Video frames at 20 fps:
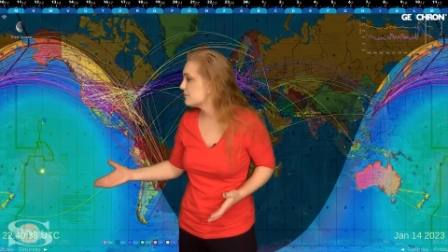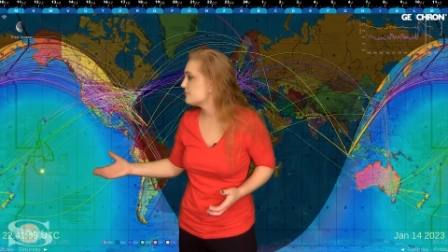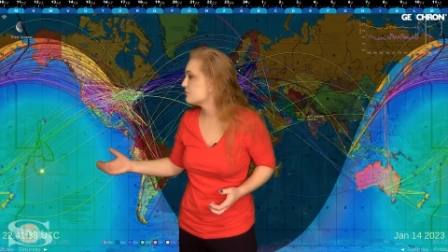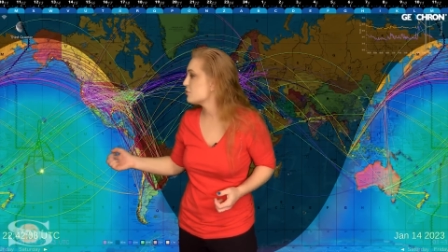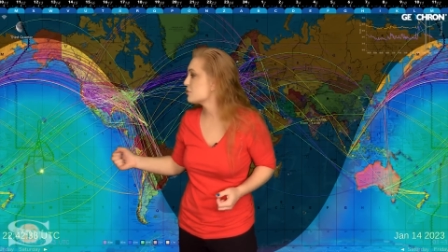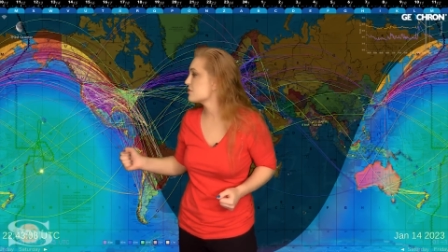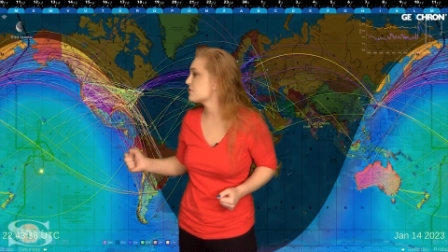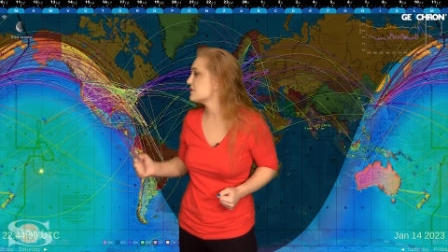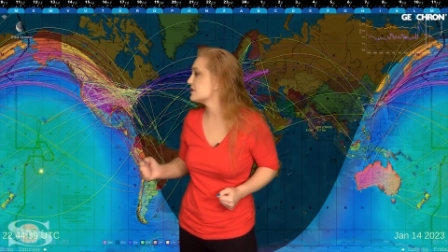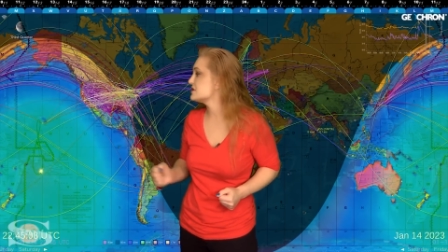
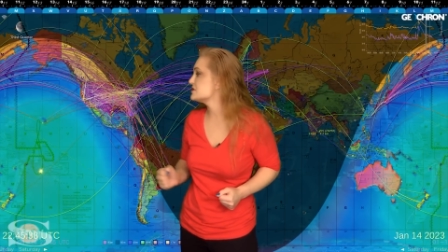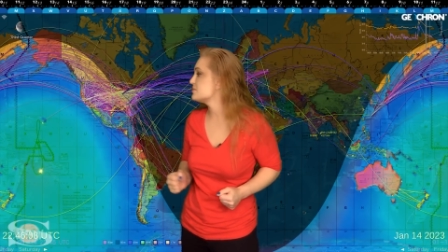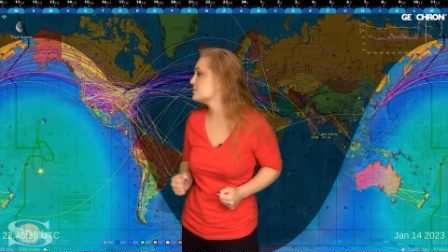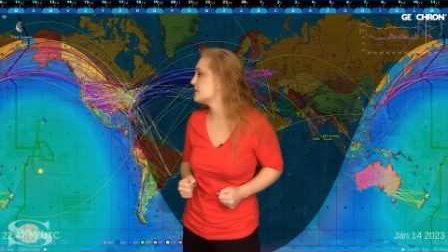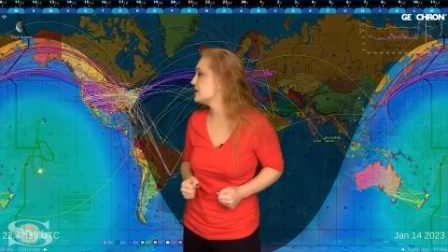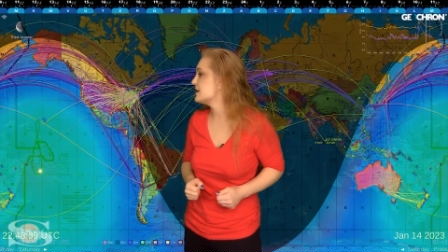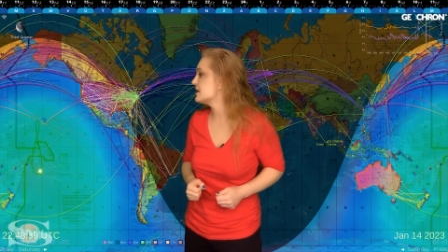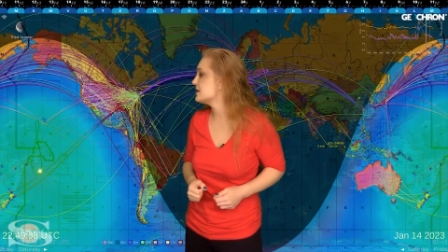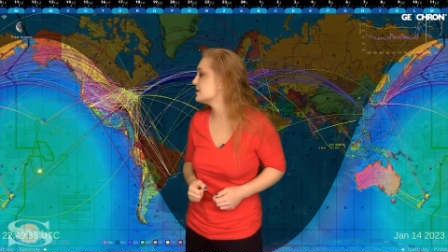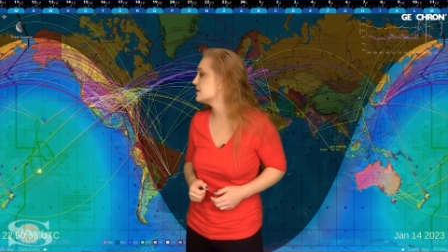before things
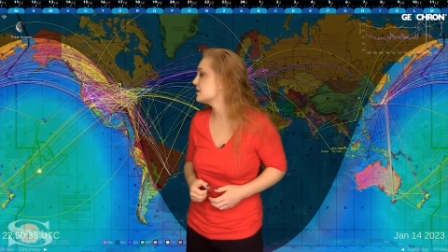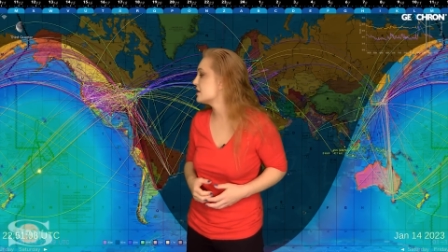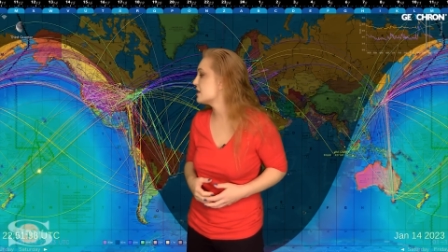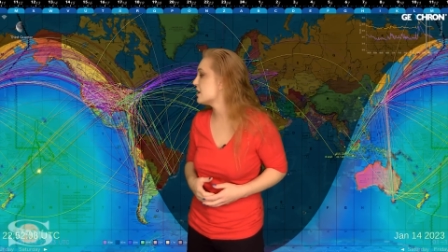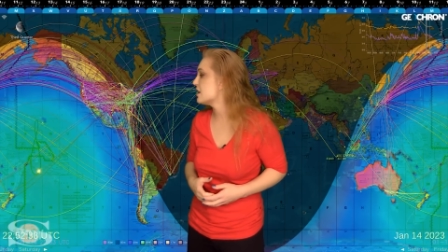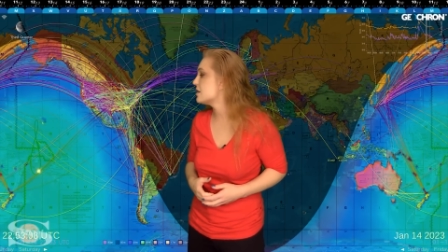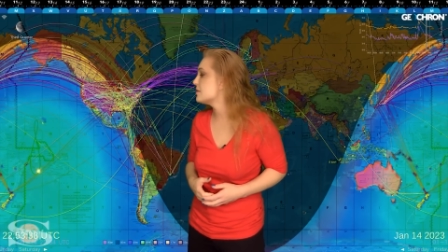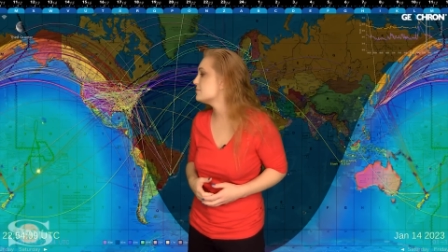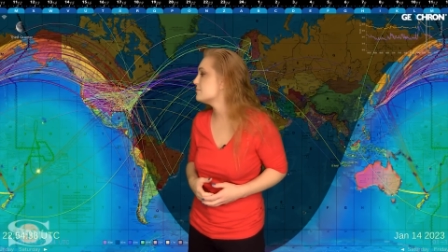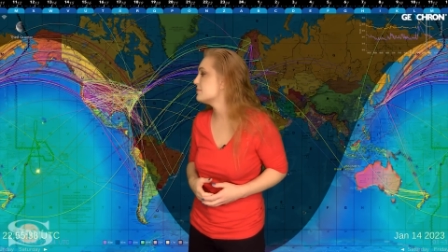begin to
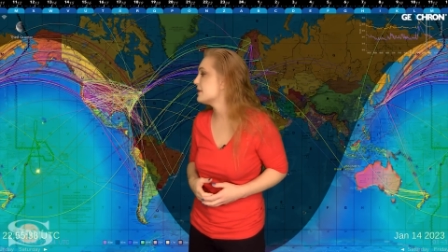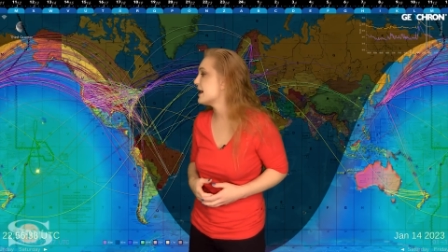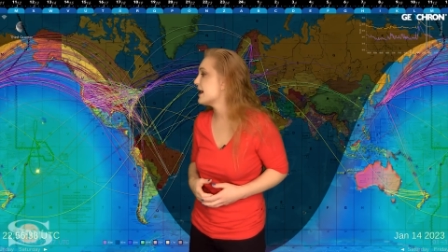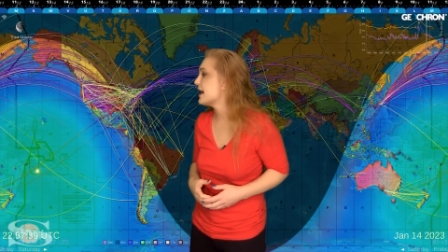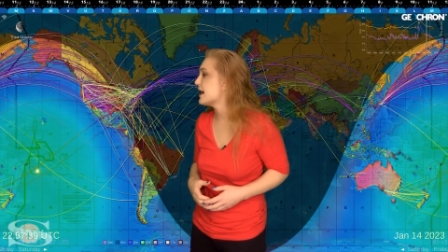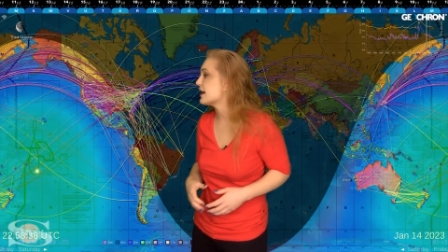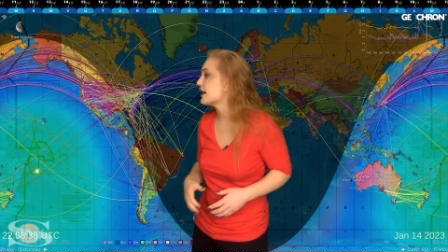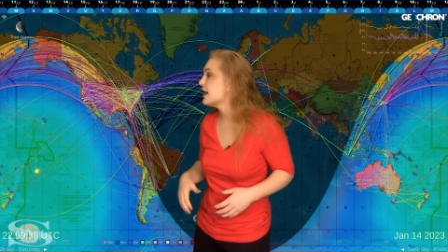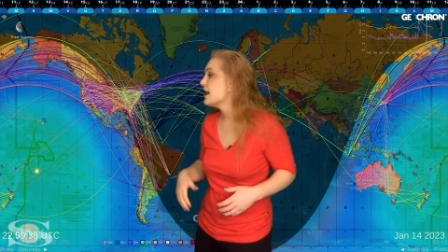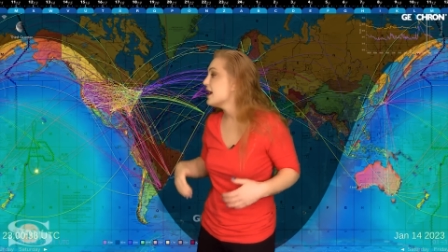come
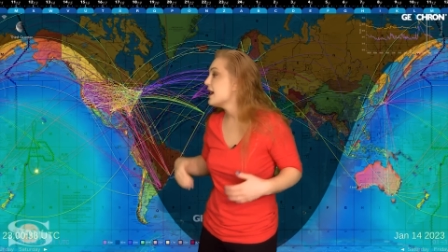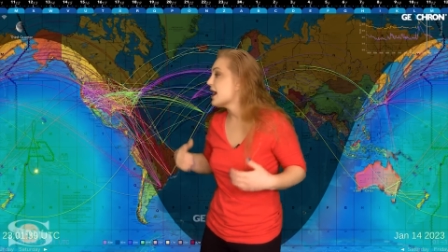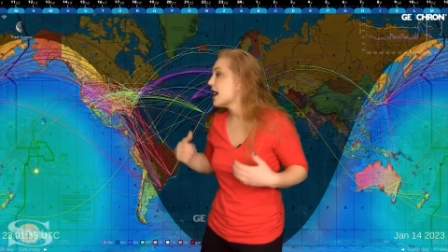back.